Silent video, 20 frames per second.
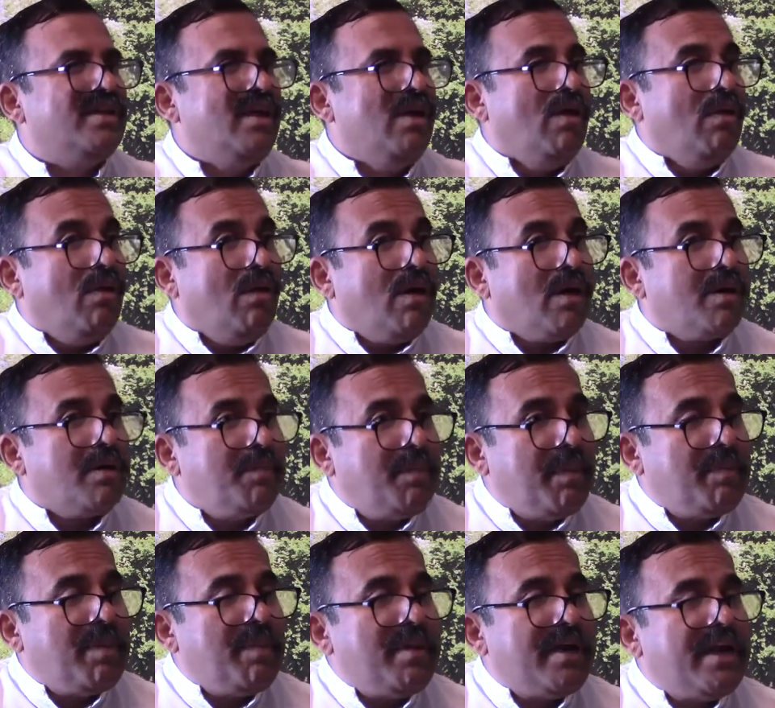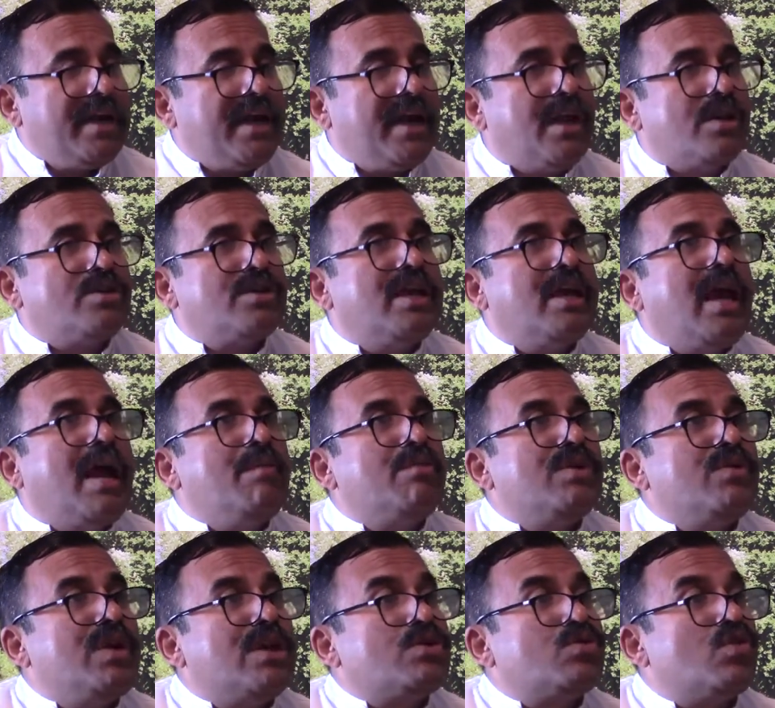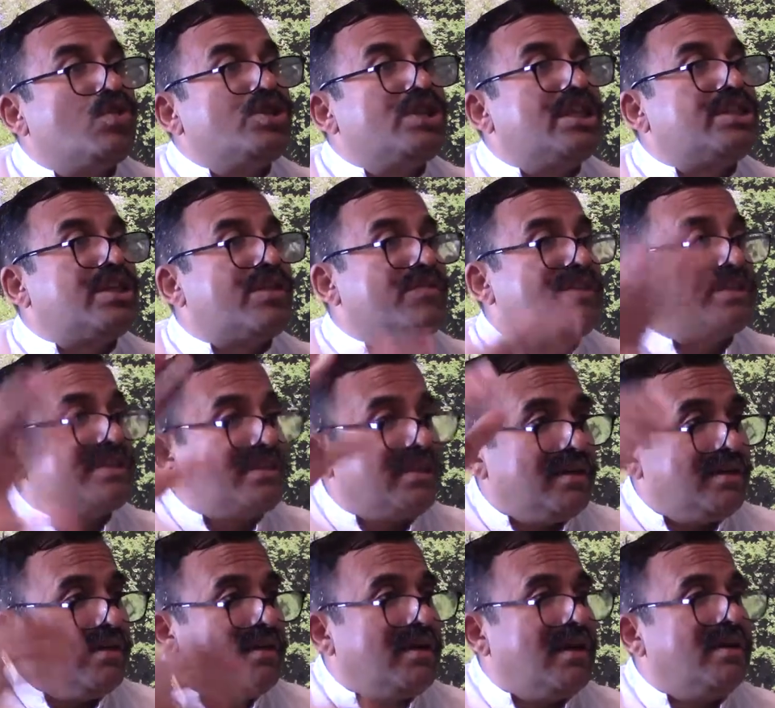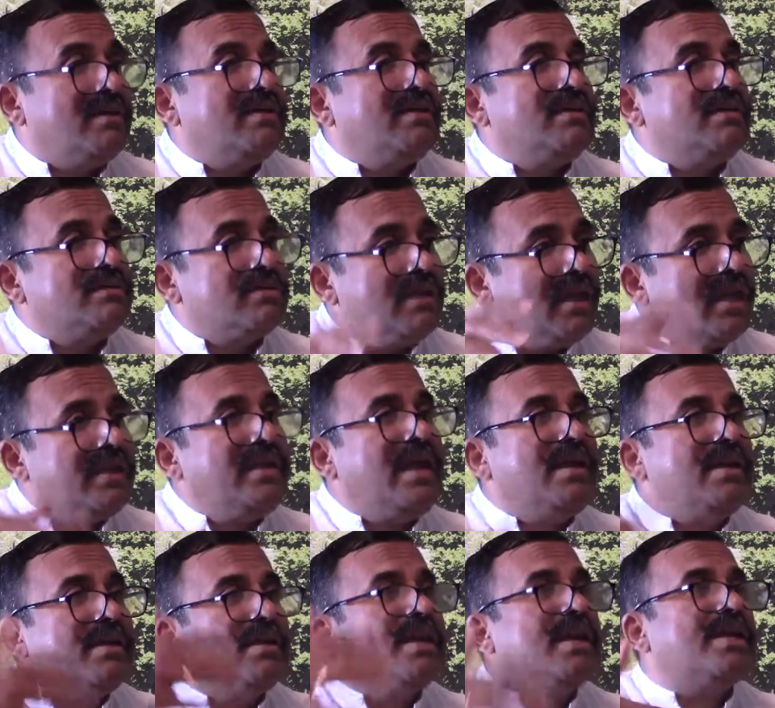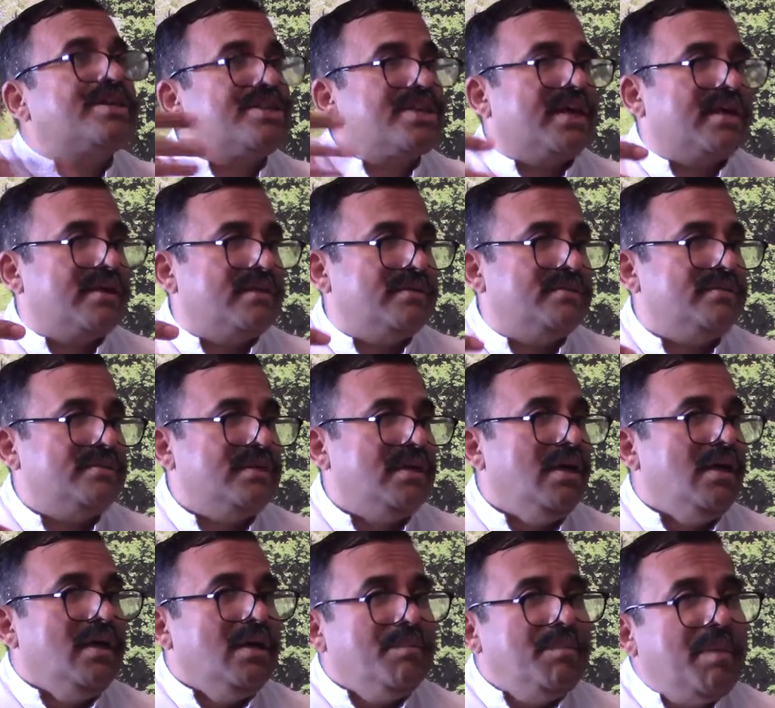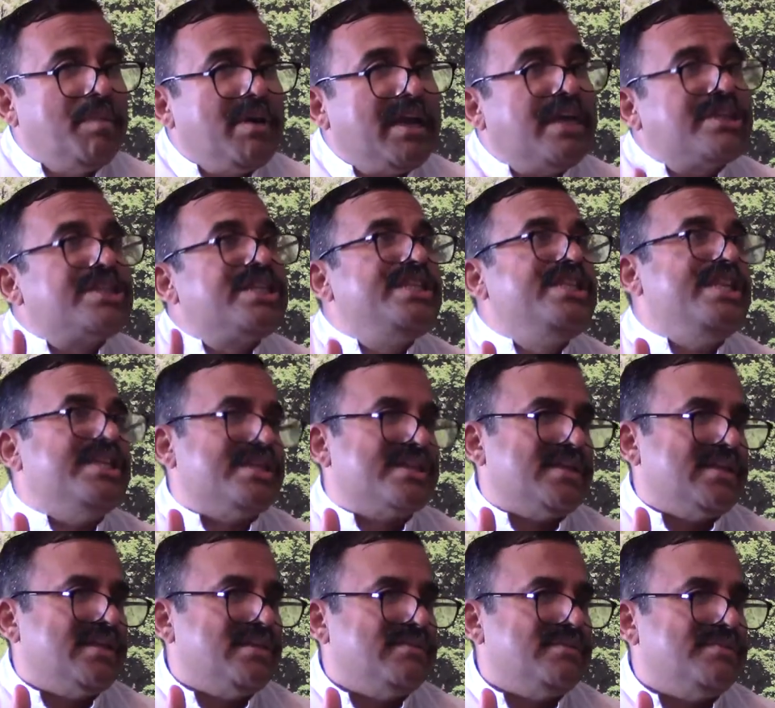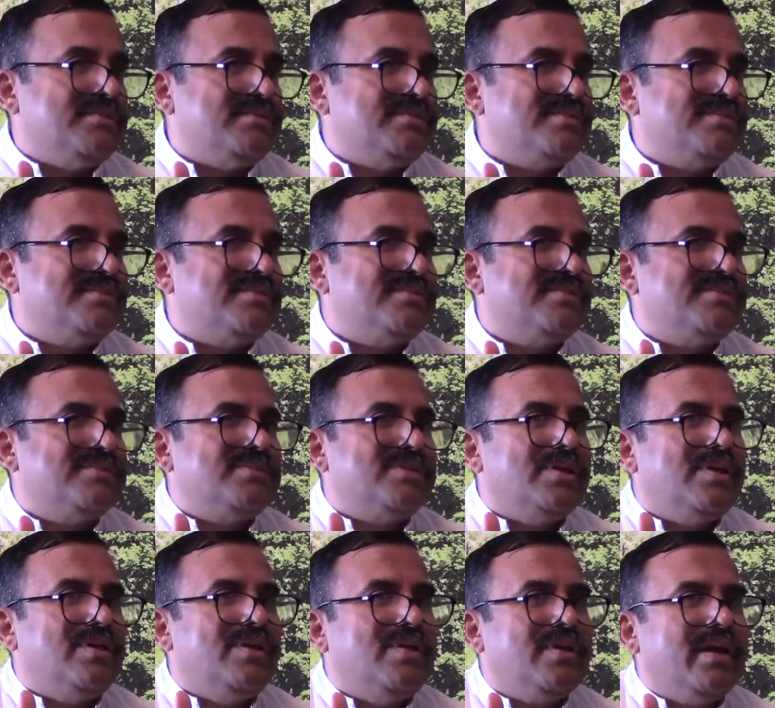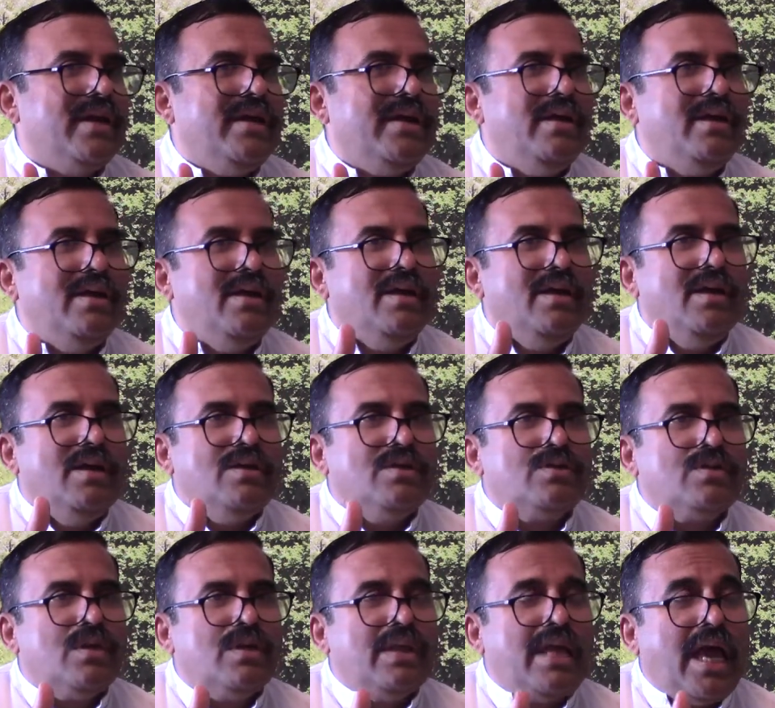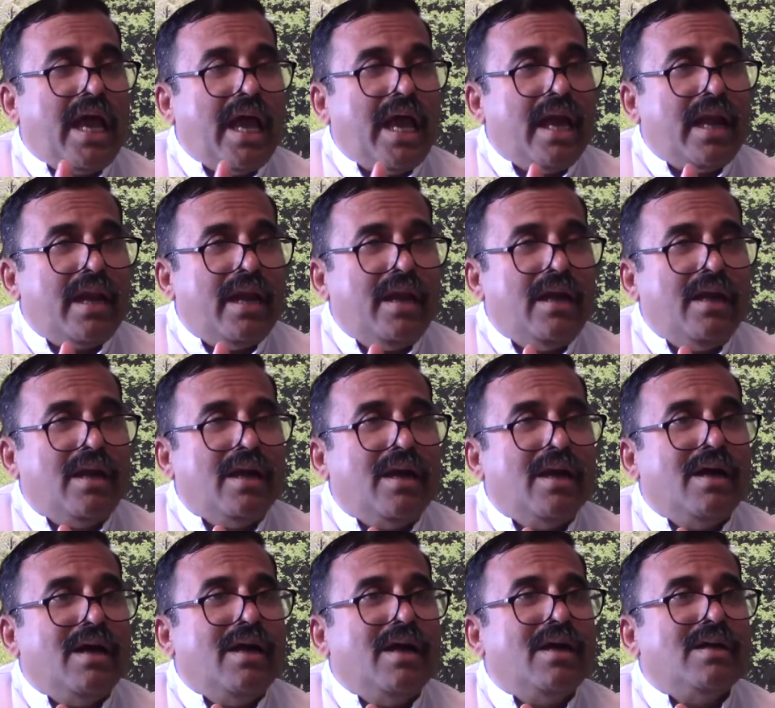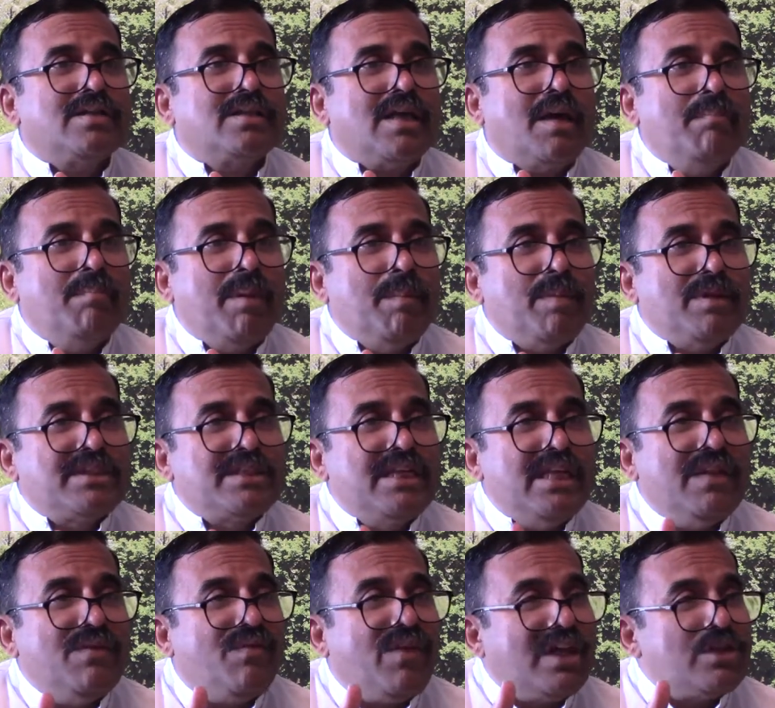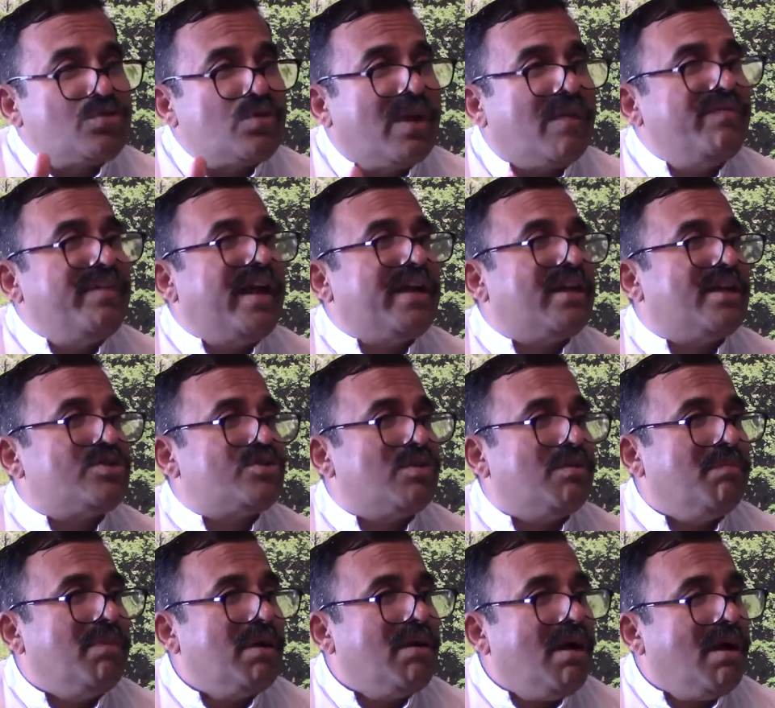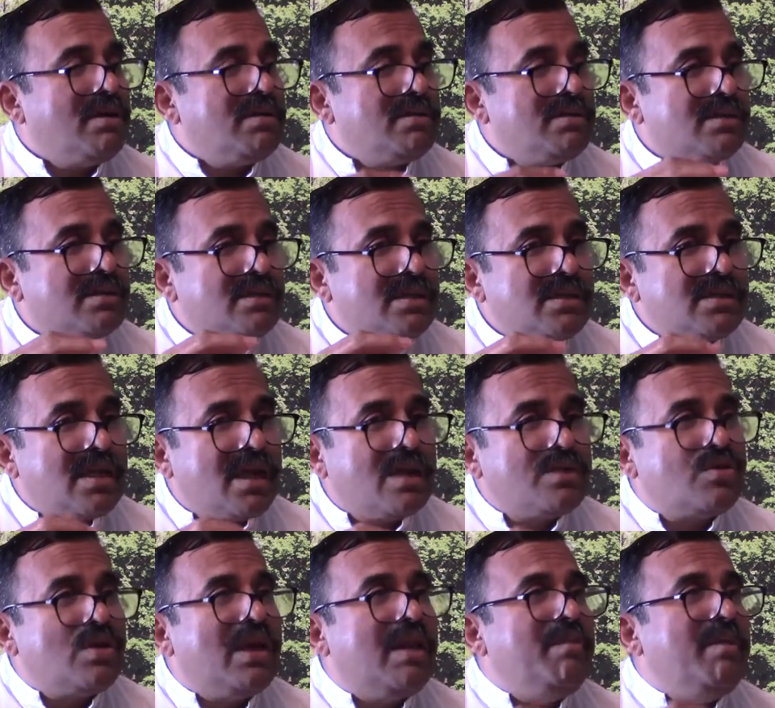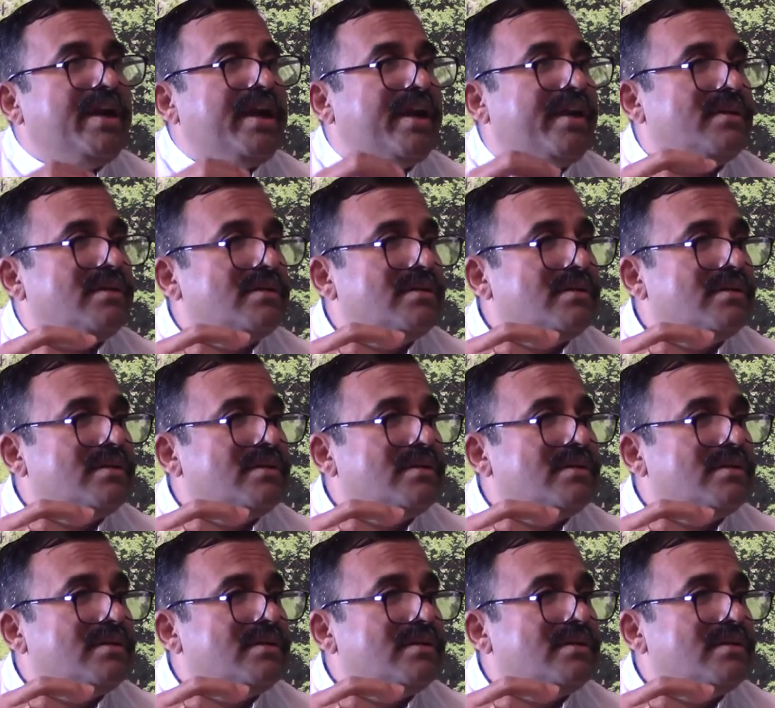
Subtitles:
Or people may get attached saying, I am doing social service. So like that, they get stuck. People get siddhis. Okay. So then, some people see the falsehood of that also. Because these are also limited.